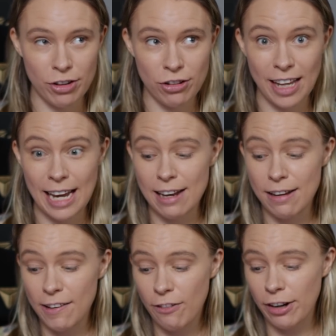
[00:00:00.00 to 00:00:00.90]
which they had
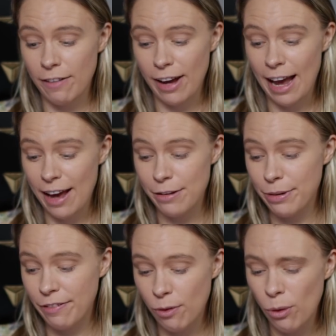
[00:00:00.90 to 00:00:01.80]
never ever had
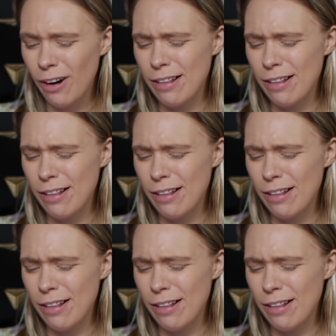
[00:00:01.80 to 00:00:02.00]
before.